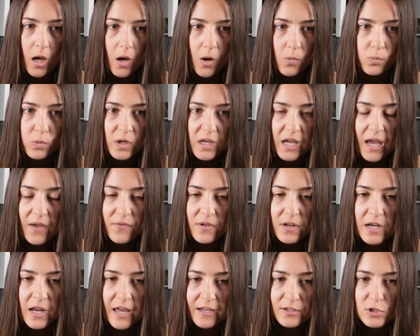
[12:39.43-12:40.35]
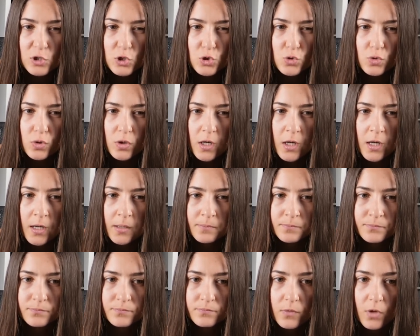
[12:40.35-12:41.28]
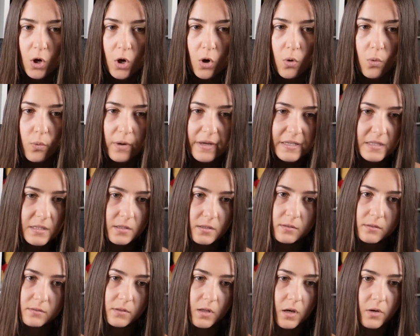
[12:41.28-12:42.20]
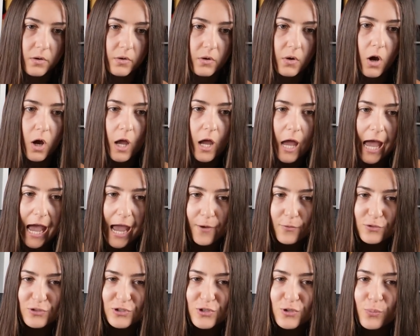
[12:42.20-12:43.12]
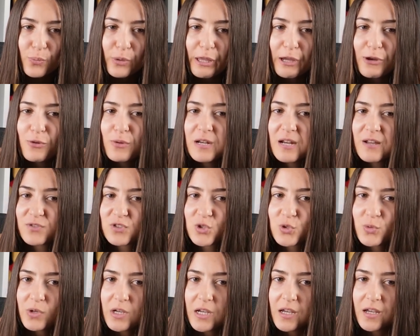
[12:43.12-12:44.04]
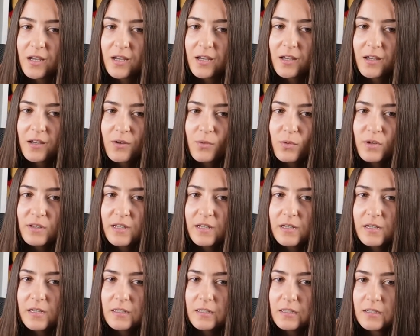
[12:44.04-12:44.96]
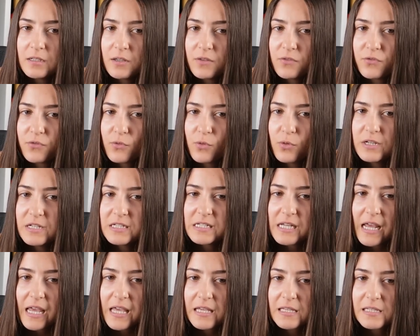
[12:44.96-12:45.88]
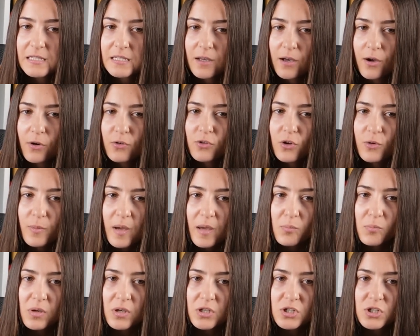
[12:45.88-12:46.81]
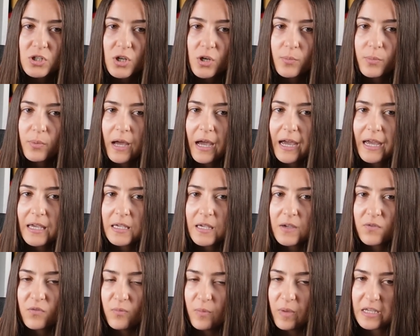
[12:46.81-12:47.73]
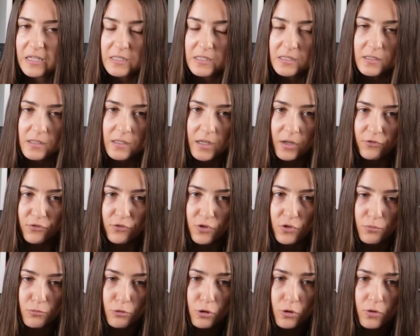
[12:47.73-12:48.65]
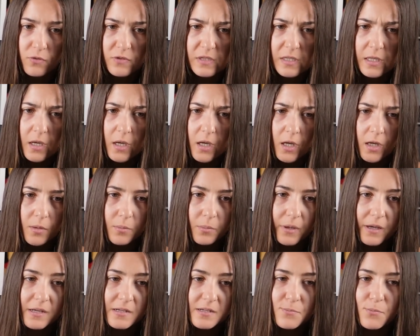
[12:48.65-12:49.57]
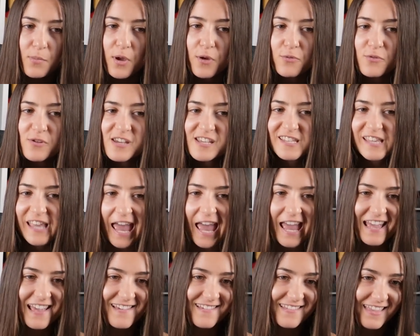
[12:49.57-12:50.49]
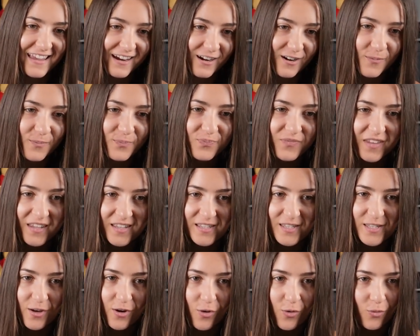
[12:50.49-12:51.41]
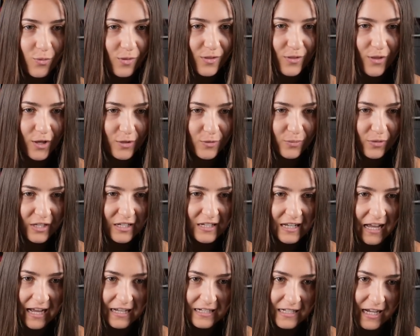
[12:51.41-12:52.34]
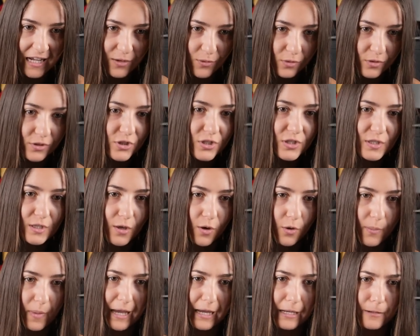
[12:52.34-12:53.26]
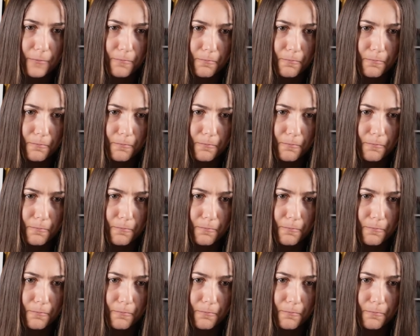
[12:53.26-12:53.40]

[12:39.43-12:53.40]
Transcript: We have an extra... Oh, wait. No. I wanted to play queen f3. With the idea that if queen takes, oh no, my bishop, I give mate in a few moves. But my rook is hanging there, so we'll not play that. And we'll just go back